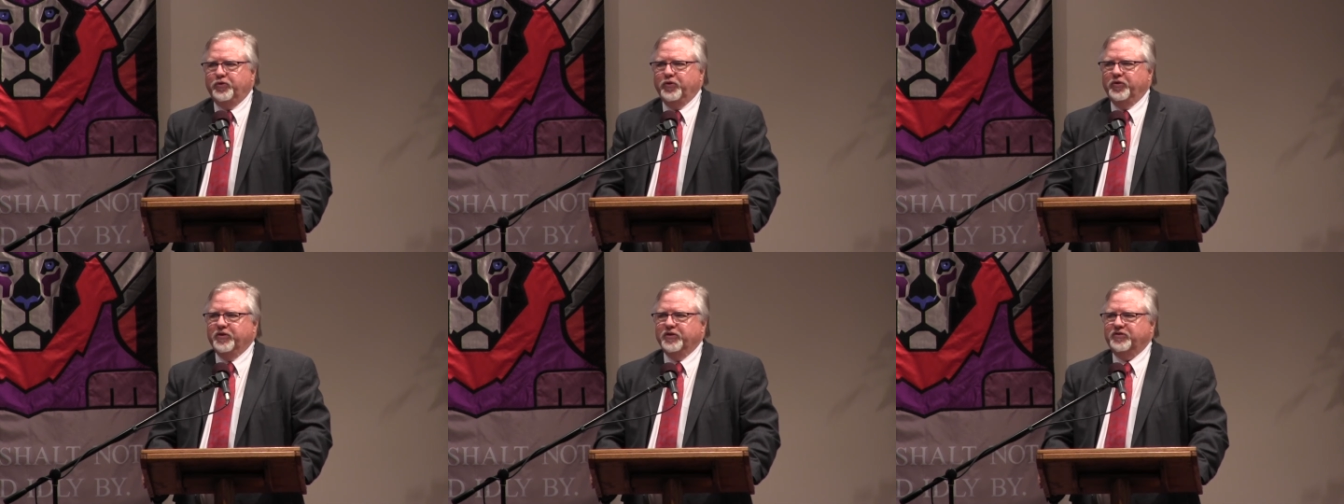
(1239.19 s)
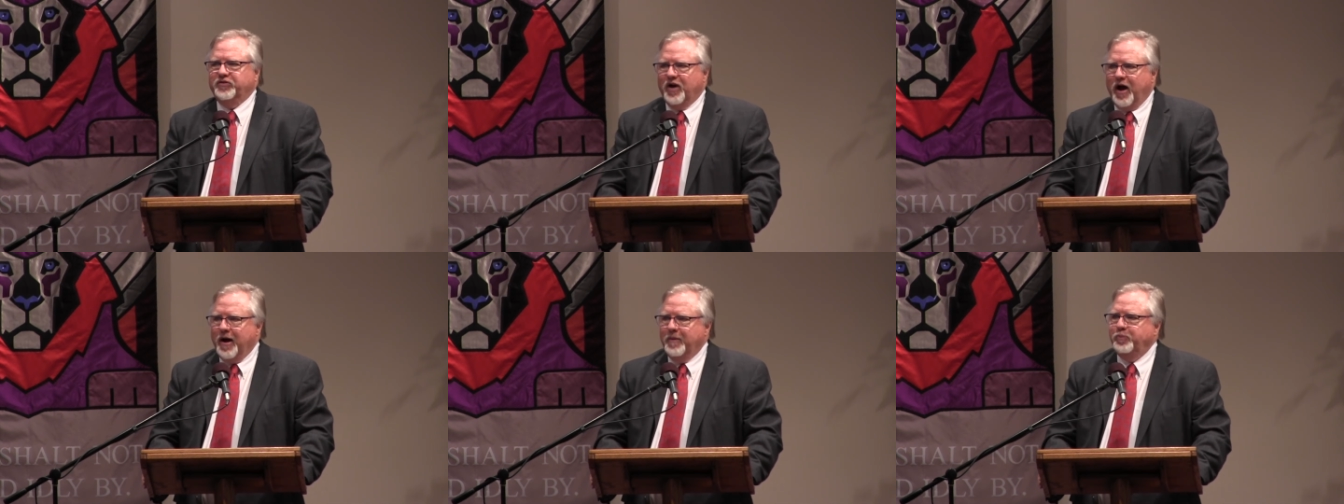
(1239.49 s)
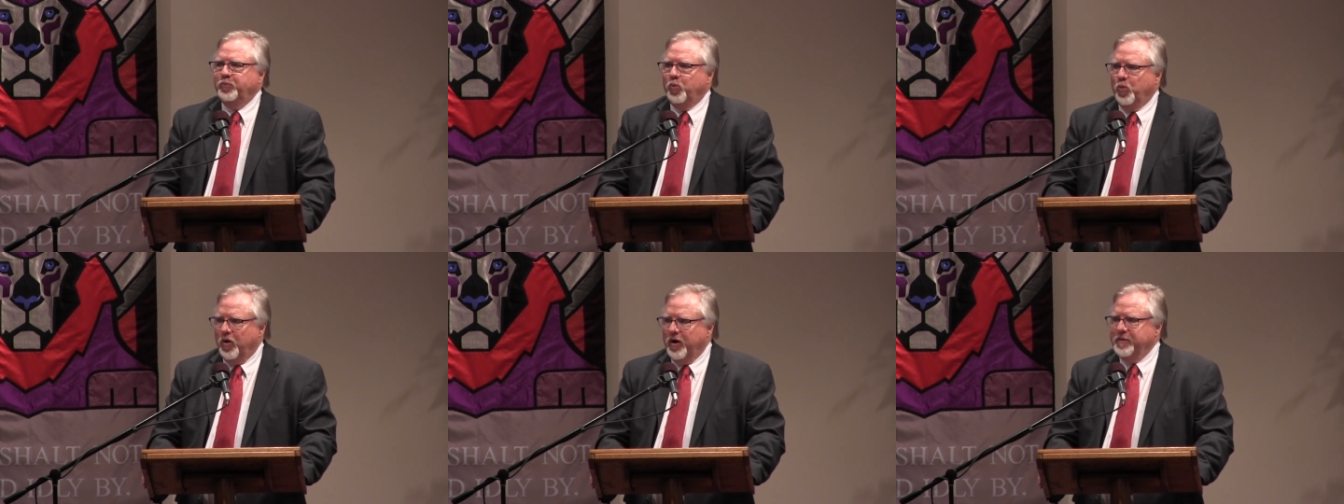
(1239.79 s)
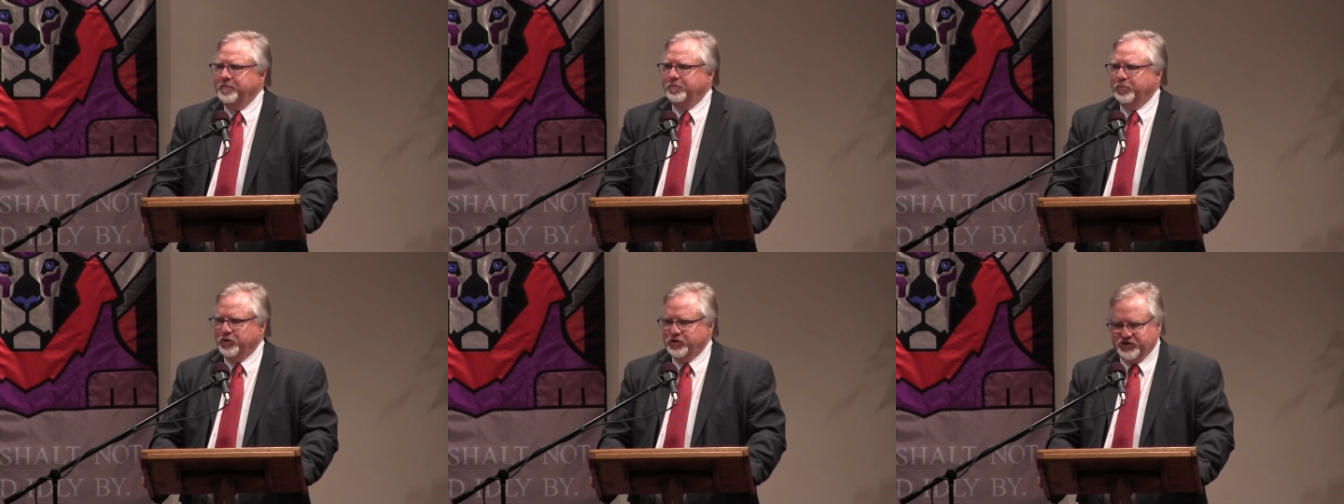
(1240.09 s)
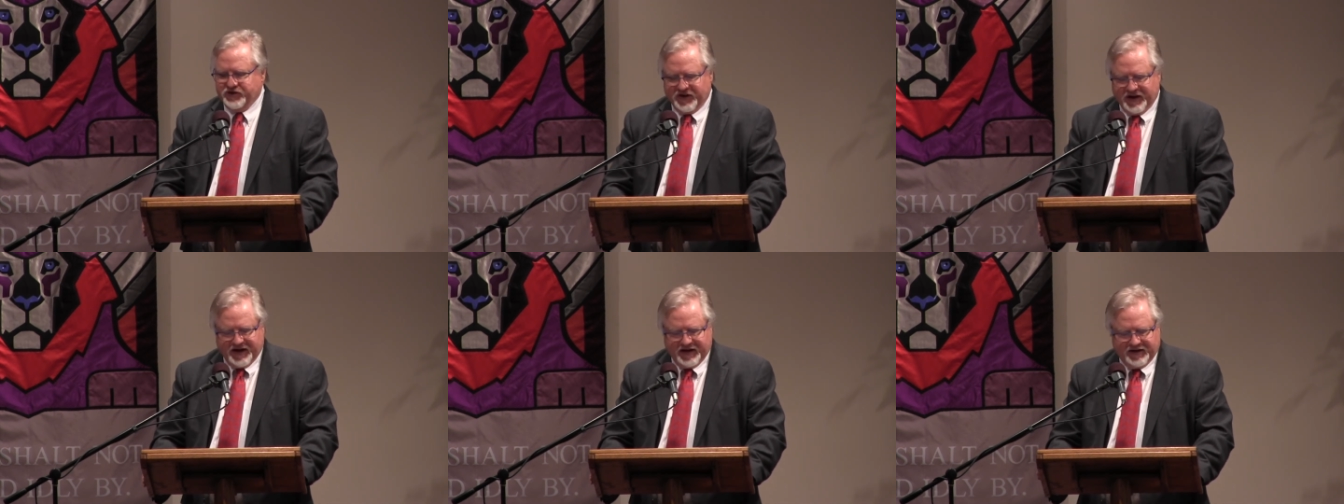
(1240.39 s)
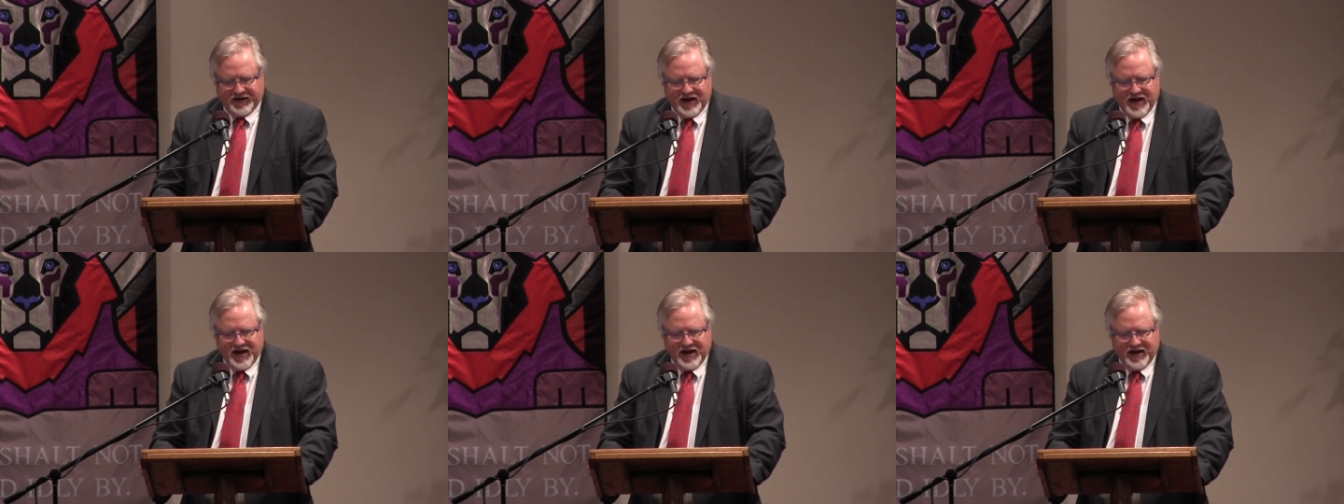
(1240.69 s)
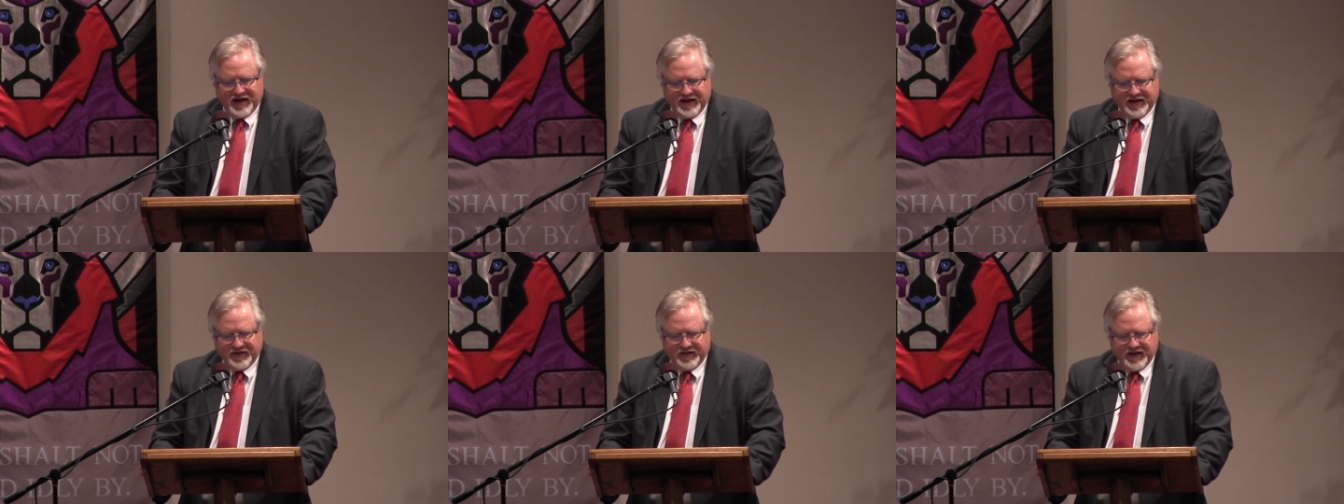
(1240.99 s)
to the top 1%
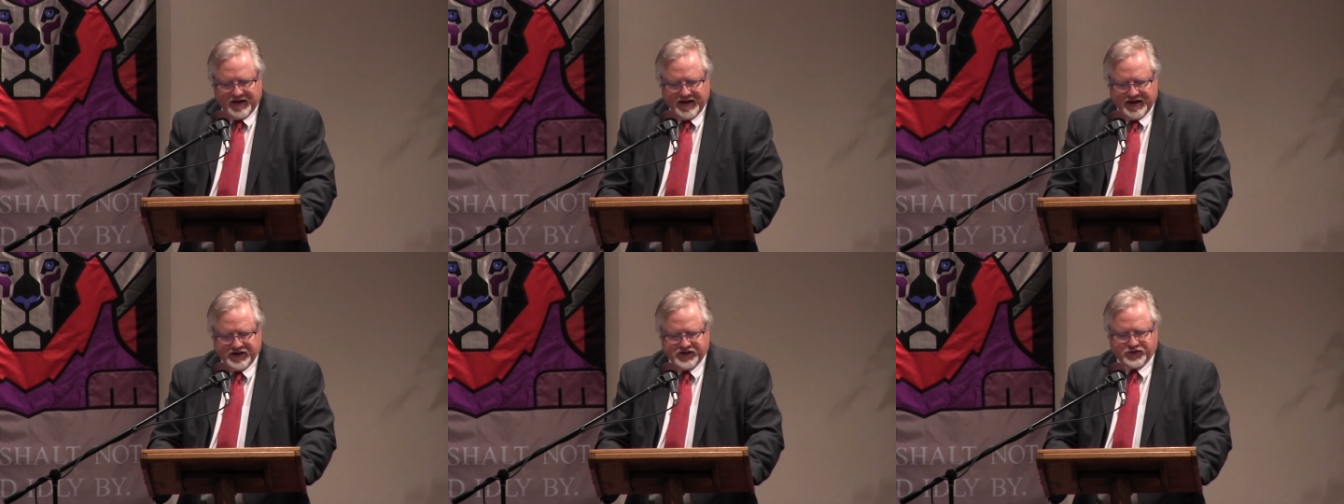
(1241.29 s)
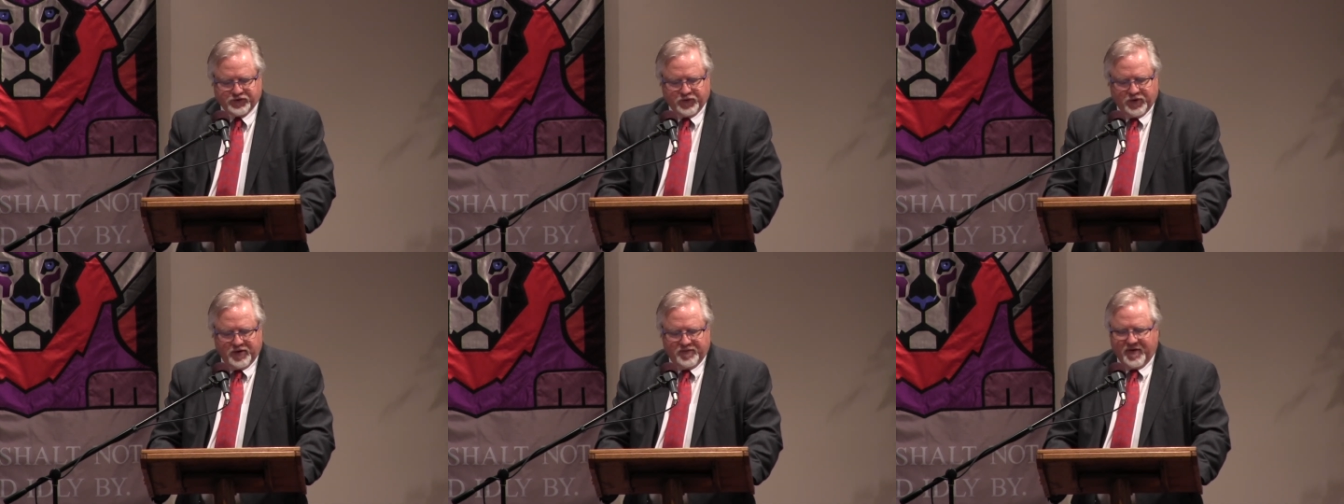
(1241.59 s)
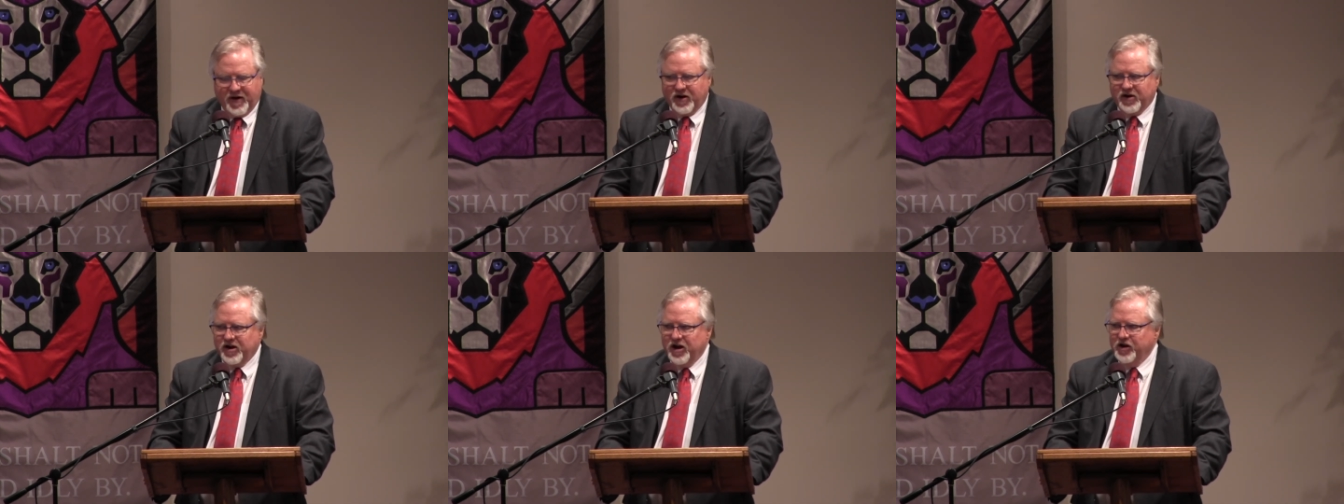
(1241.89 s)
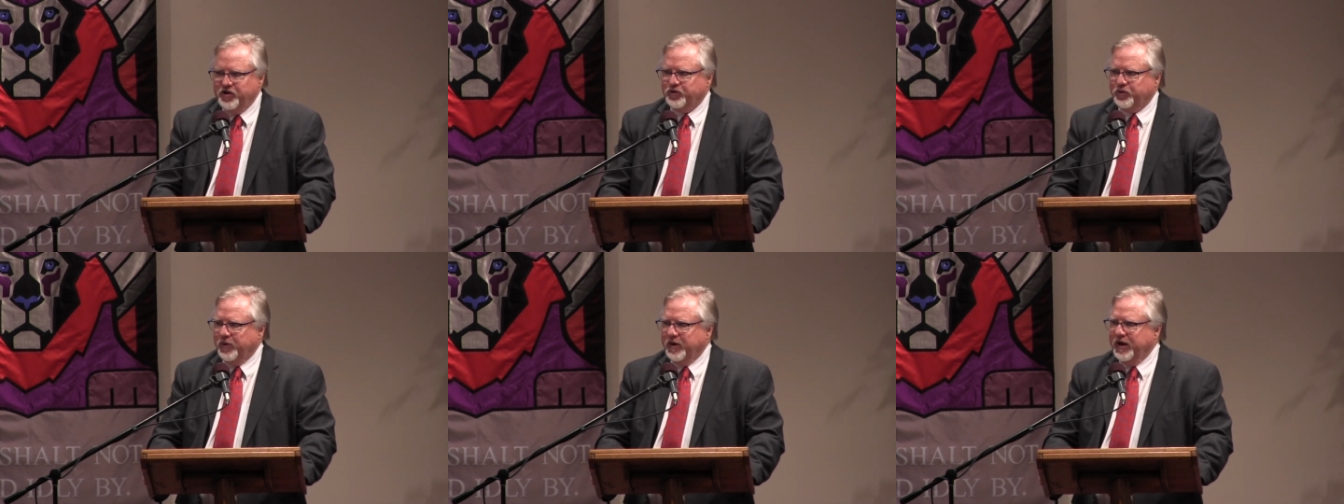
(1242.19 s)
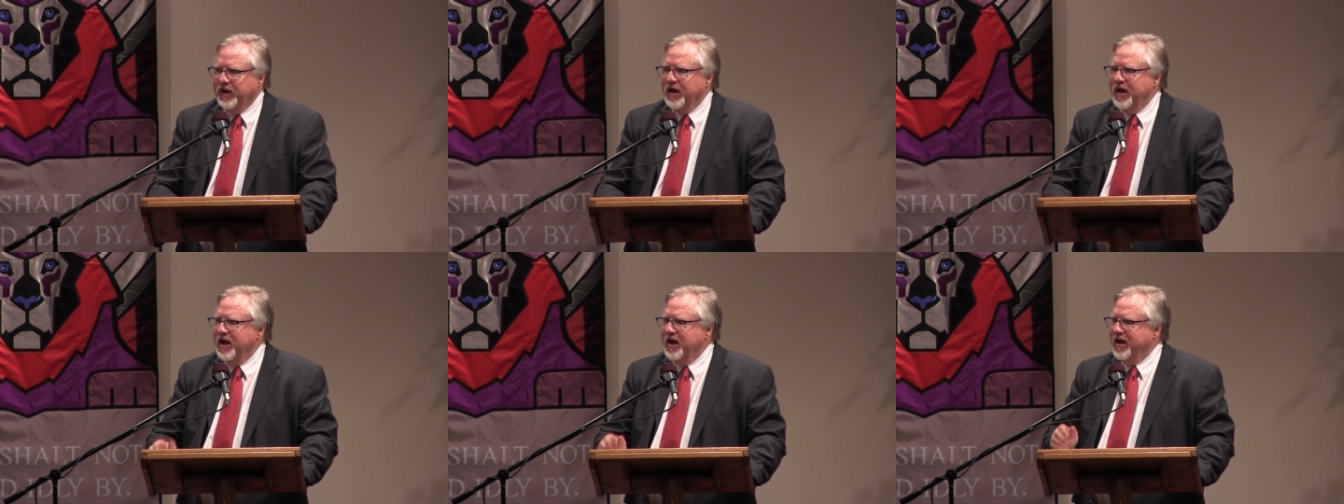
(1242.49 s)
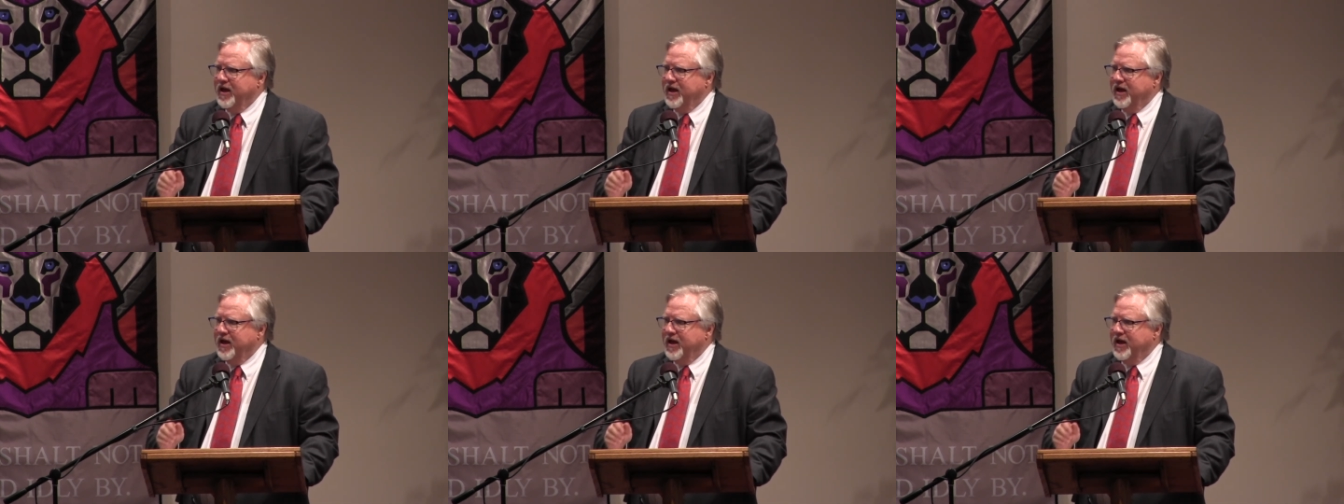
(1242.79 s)
in the history of our country